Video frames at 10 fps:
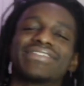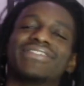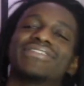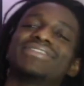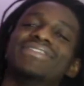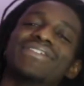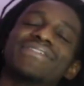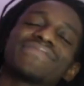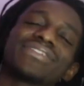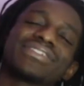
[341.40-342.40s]
gonna do it
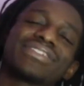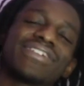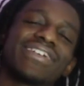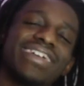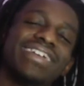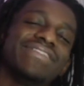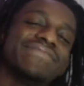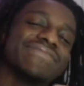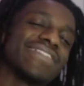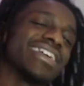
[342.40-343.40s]
for Trey
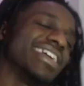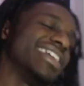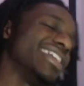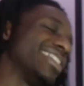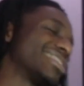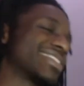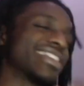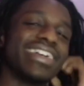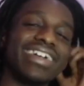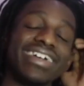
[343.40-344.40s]
Brad.
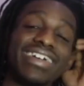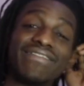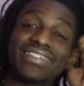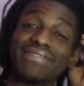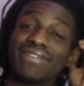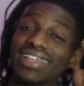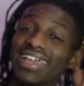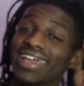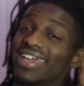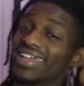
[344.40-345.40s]
If somebody
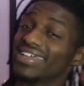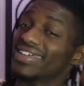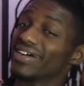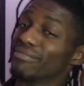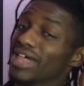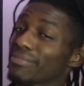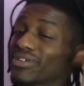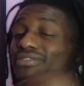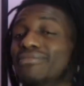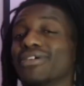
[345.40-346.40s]
had a black
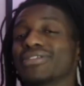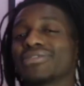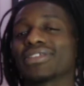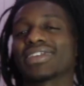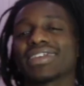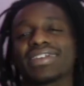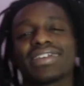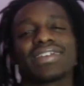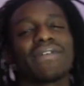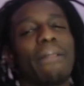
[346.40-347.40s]
person, Martin Luther King.
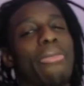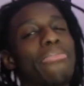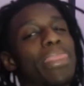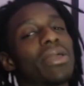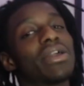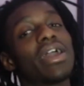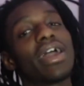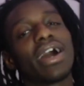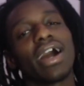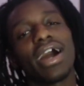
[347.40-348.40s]

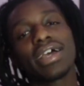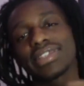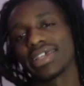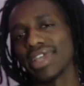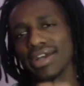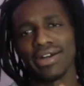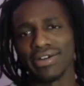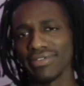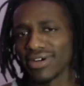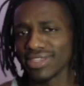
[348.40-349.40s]
I said that
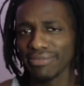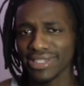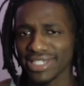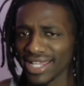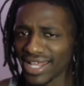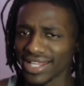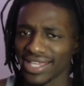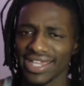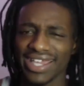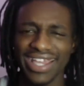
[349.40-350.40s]
all wrong. Let me say that
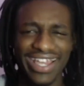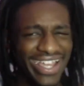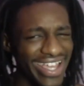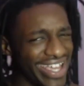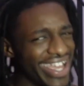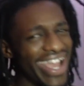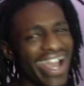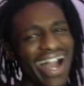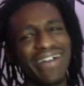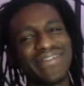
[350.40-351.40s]

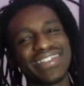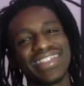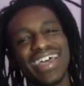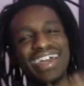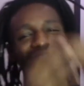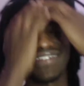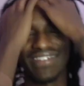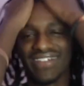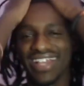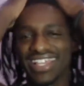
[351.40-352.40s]
again. I was laughing,
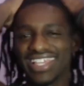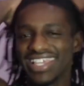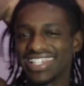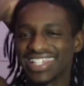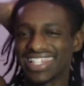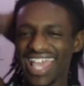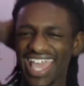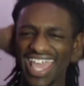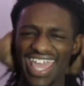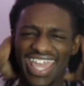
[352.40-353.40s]
yo, because he
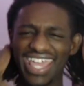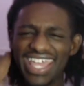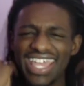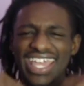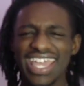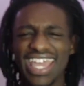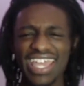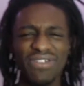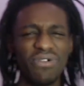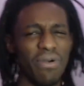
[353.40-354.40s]
said,
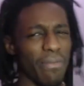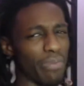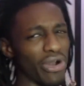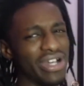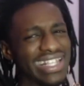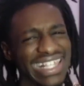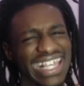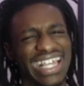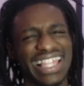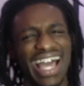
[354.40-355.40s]
you a
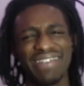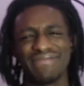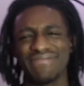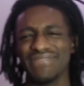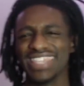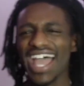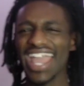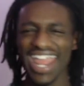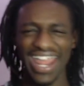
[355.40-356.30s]
pussy like that.